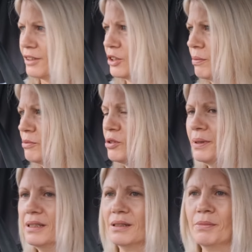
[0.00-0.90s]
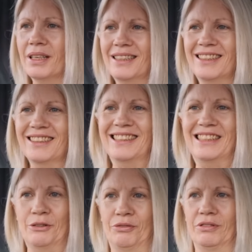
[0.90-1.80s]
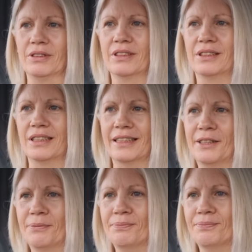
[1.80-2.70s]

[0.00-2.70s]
So I'm doing something a little different today.